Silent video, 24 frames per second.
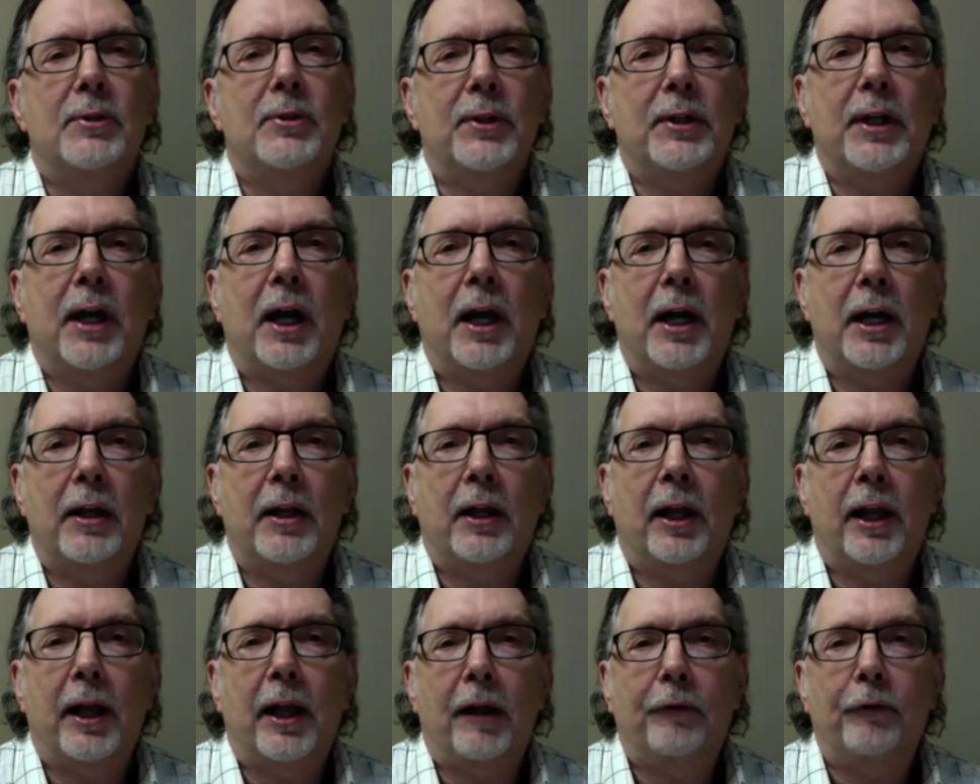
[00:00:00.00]
guy the
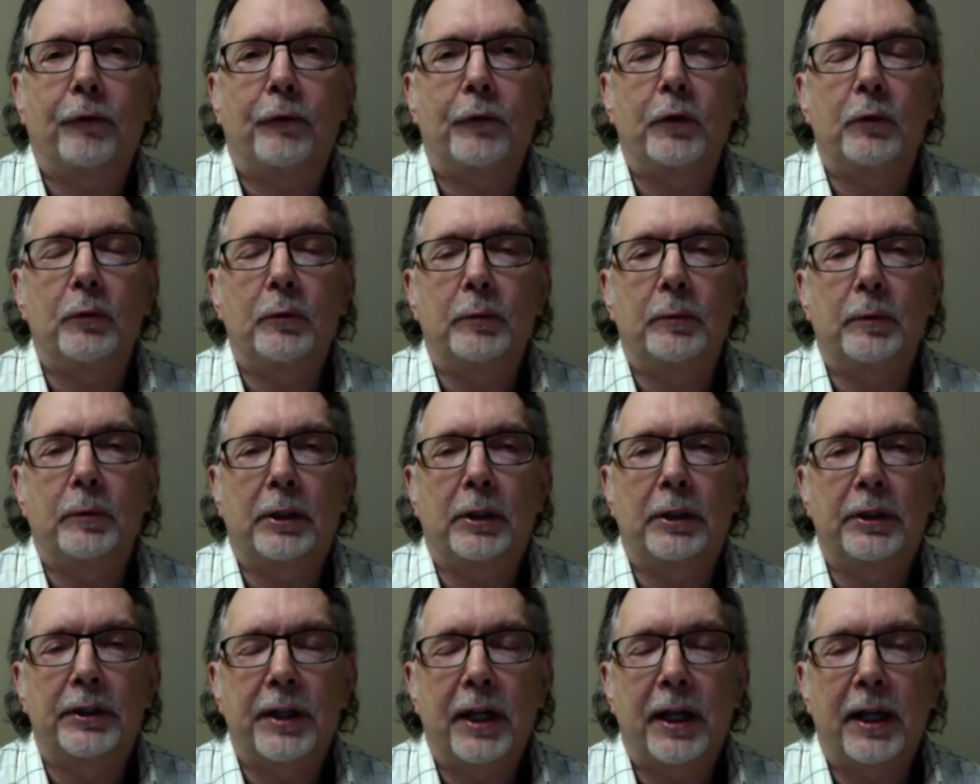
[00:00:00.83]
last few
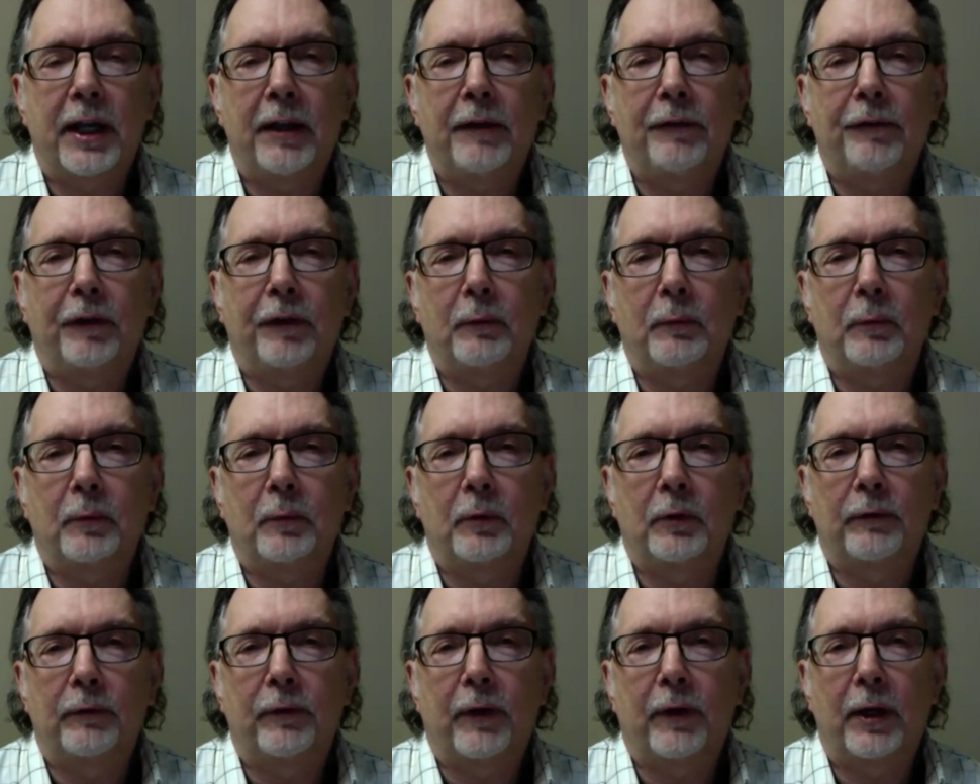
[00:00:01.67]
days, and
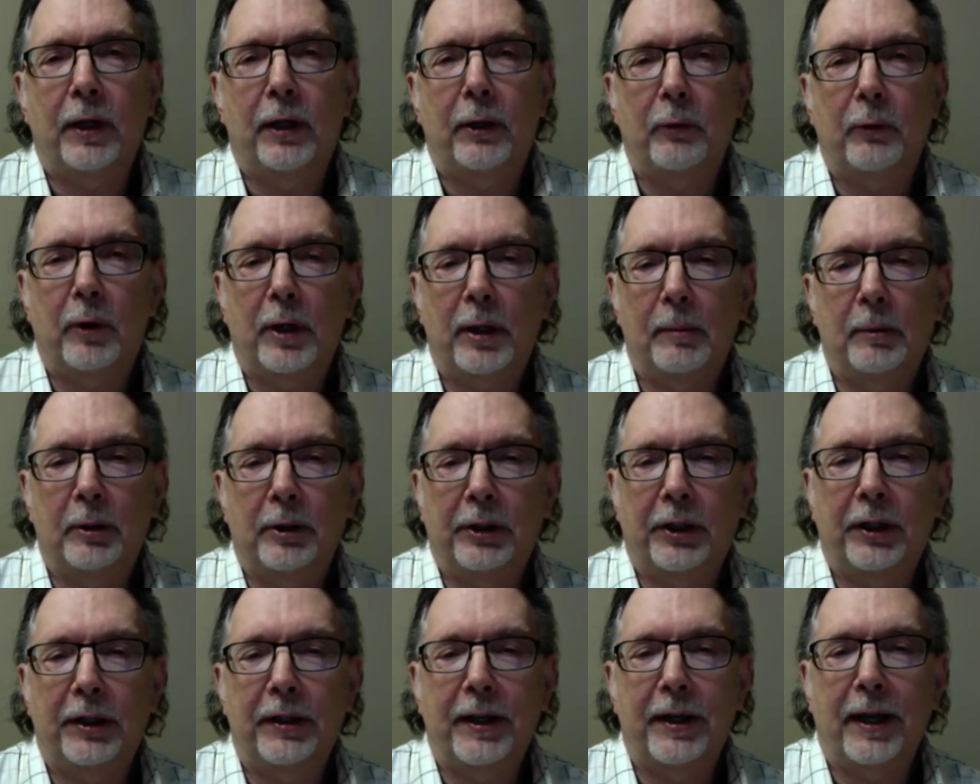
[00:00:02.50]
we finally were able to
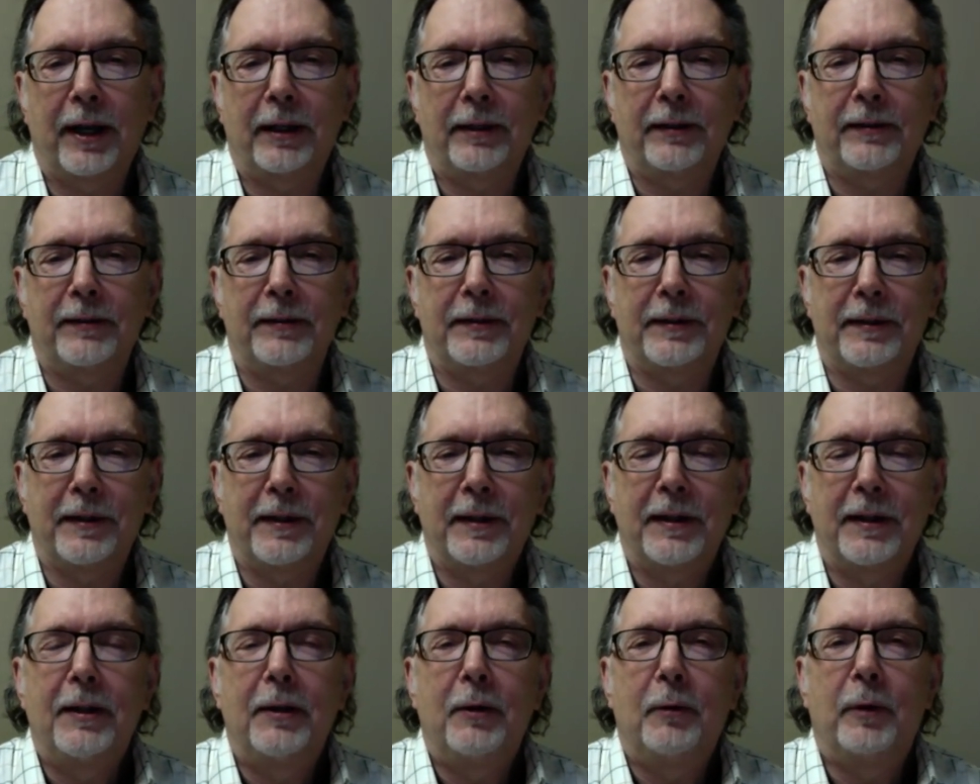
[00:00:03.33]
connect, and
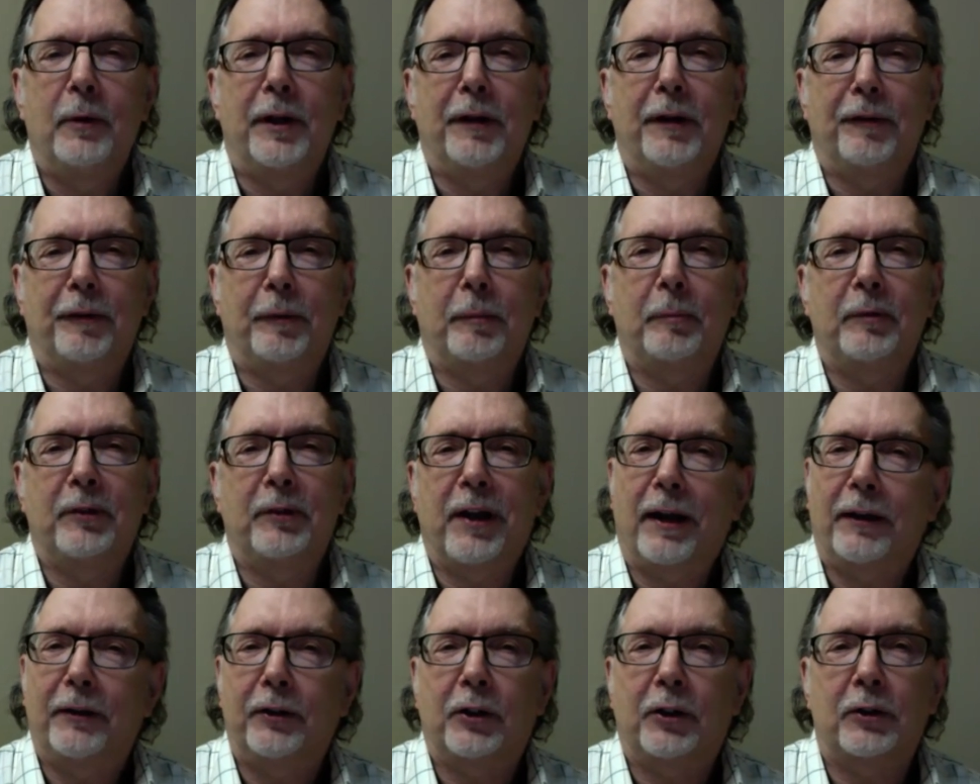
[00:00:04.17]
we had some
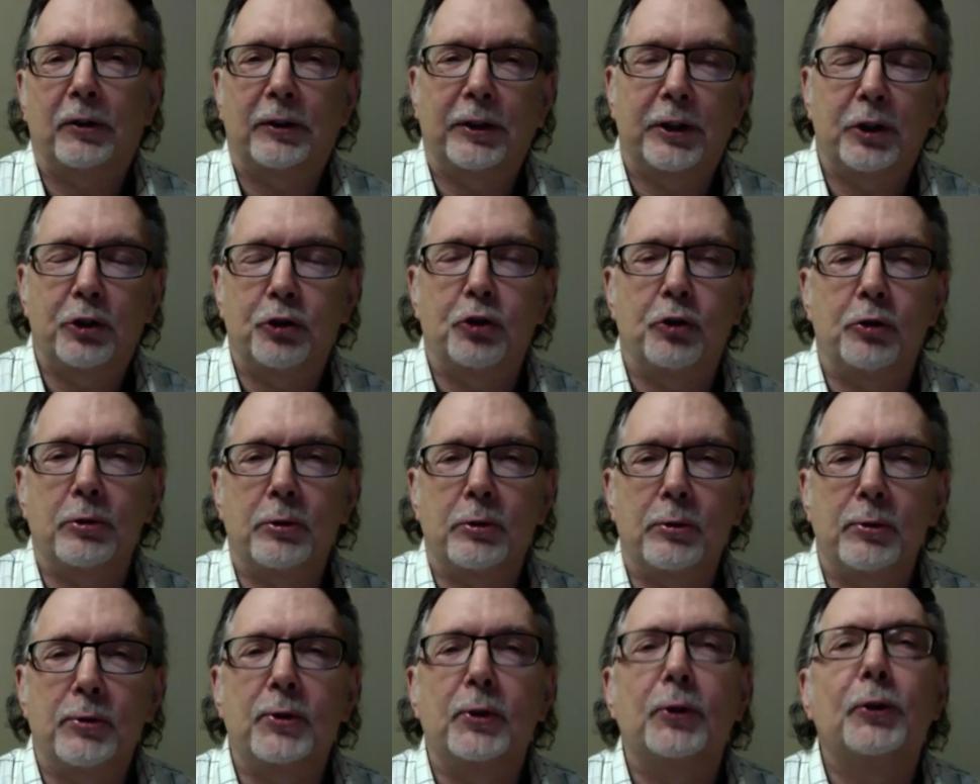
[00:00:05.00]
technical
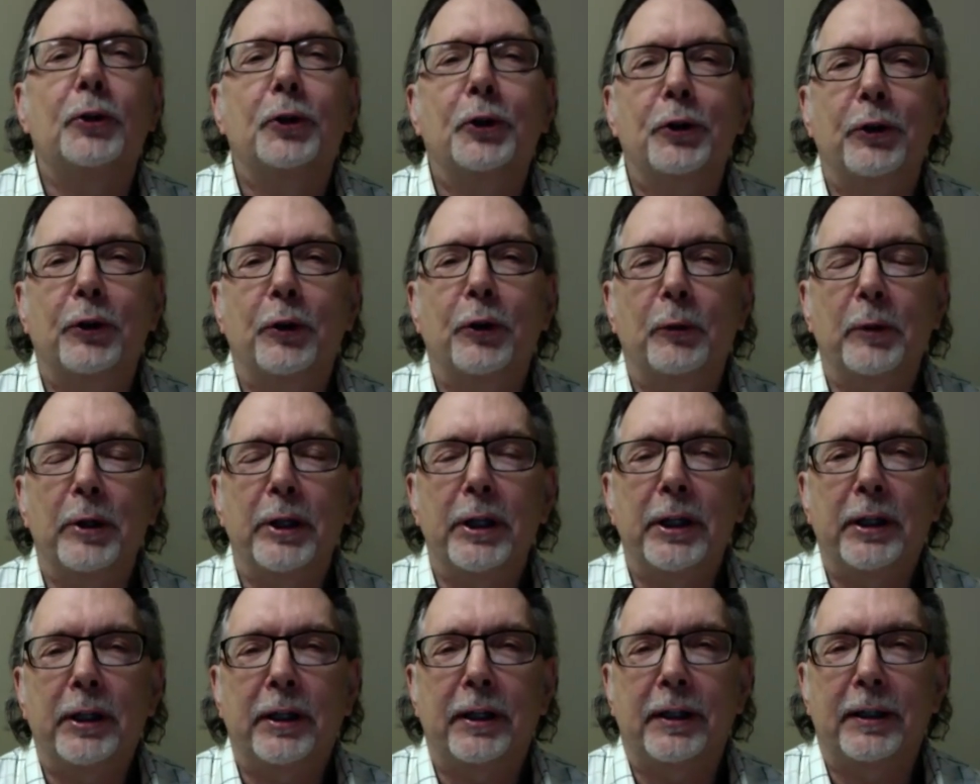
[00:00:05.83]
issues earlier in the
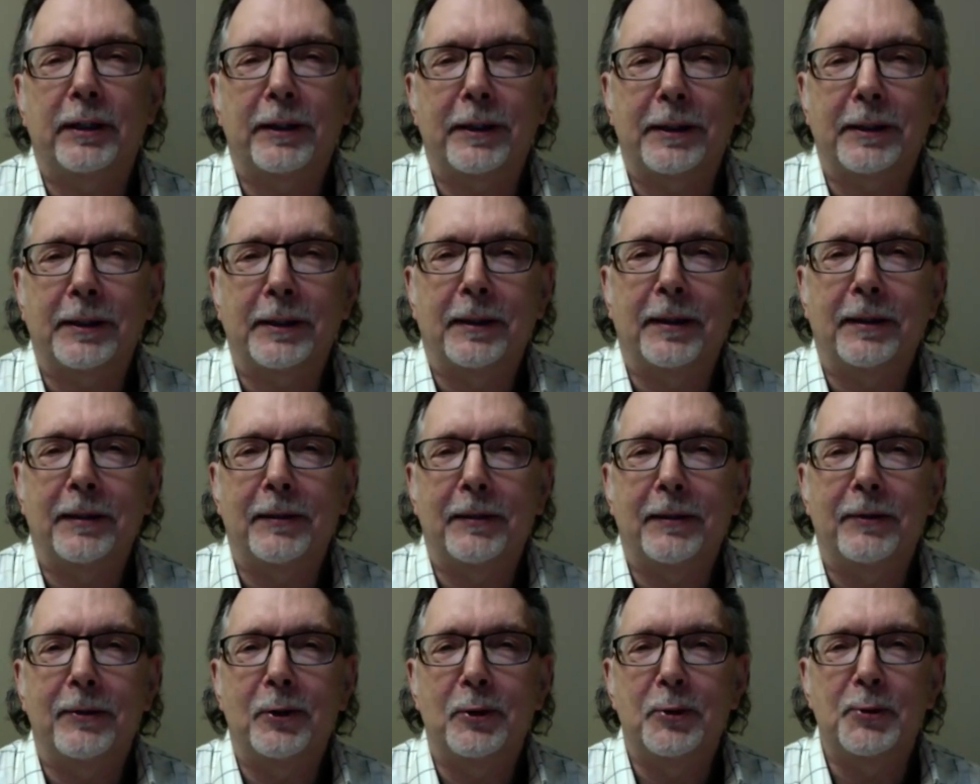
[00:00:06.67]
week,
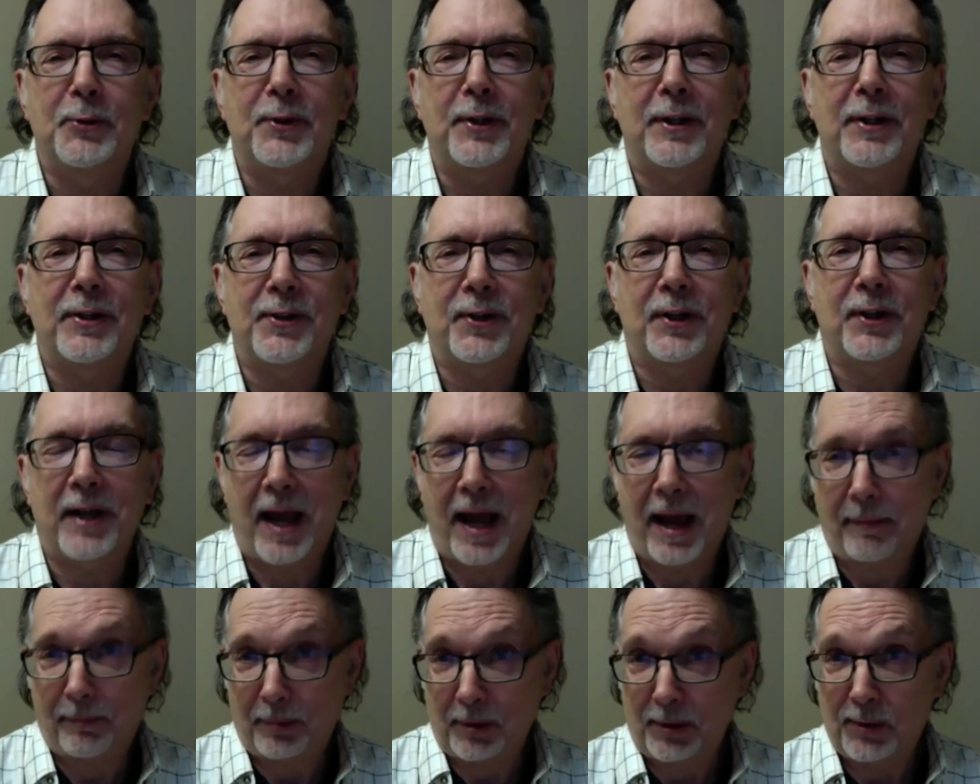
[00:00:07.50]
and those things can
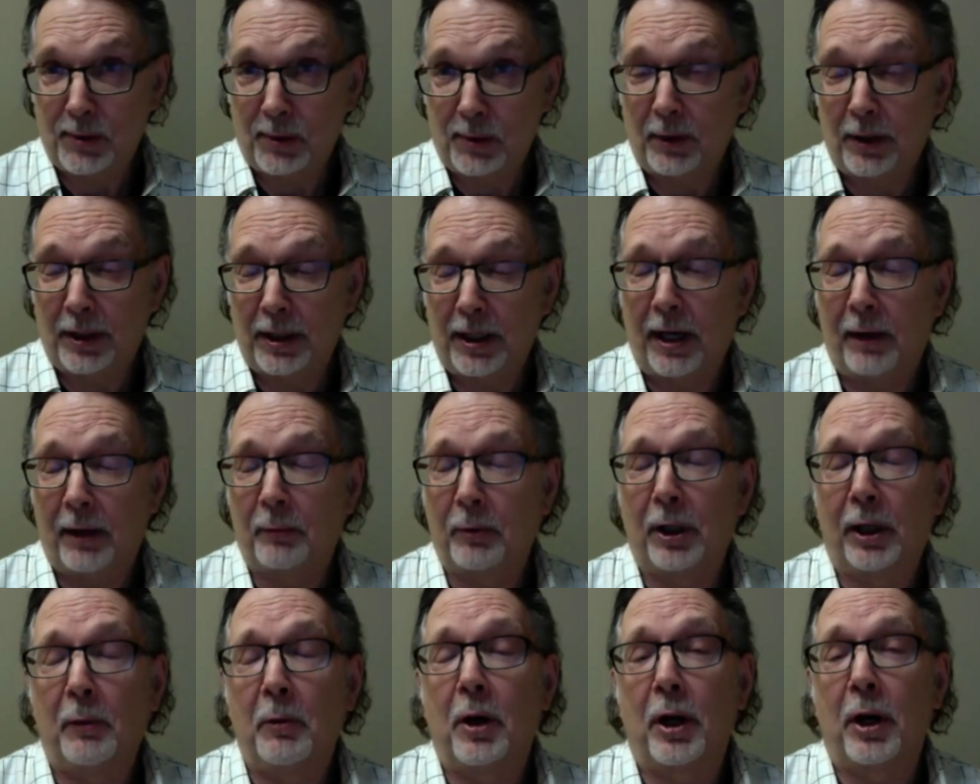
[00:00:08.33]
happen. So again, I
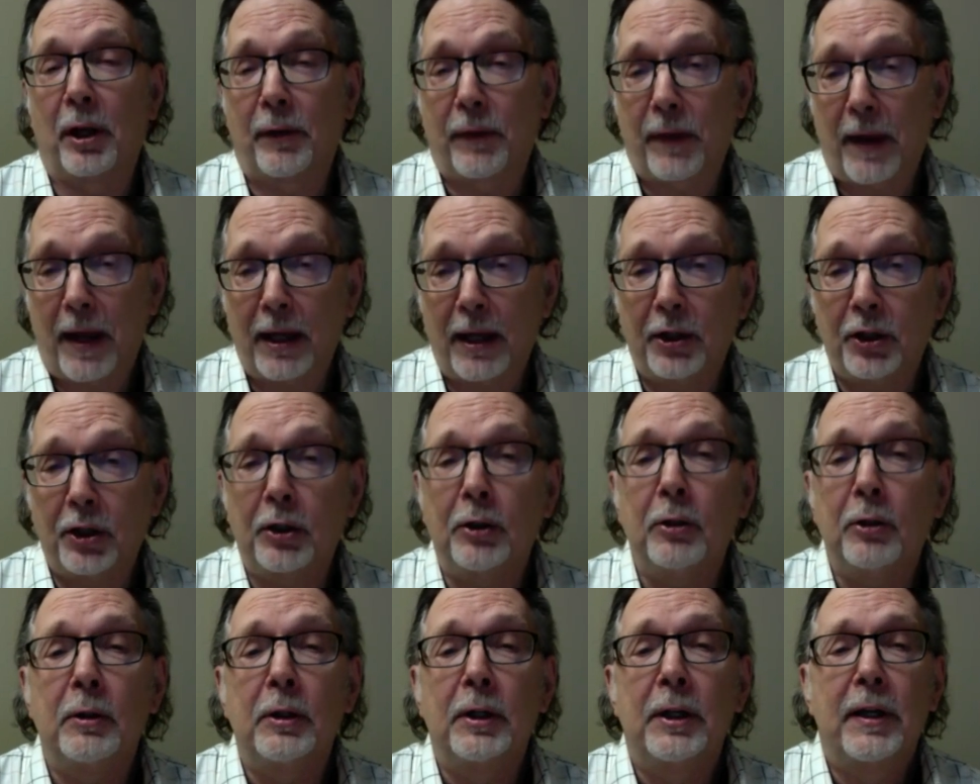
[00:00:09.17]
really want to thank
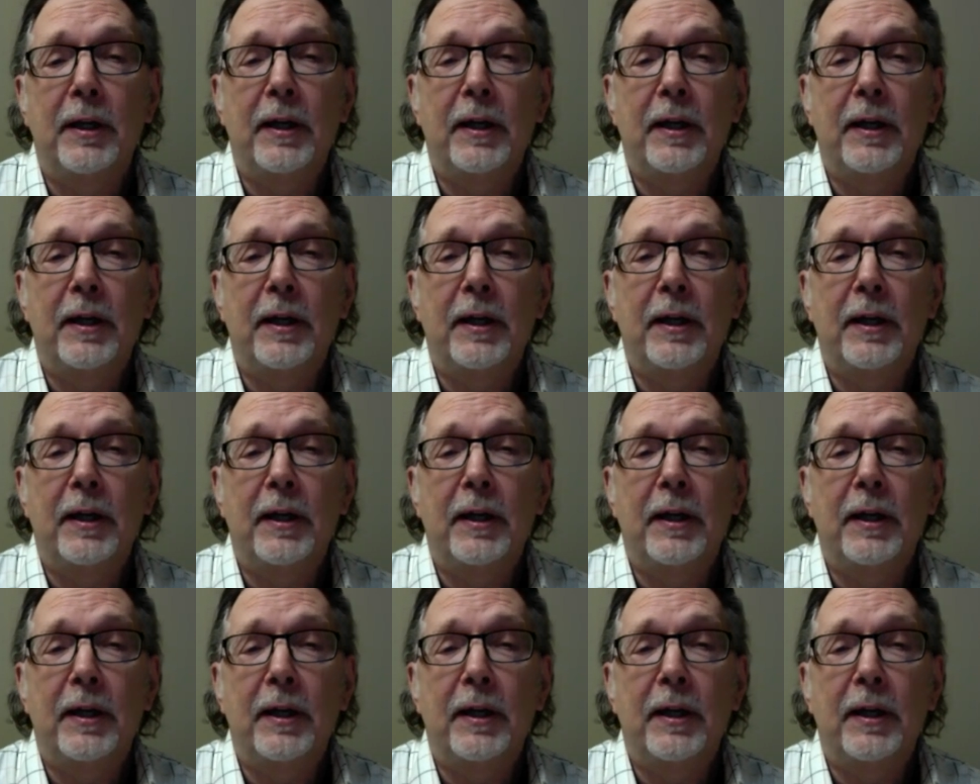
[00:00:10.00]
you.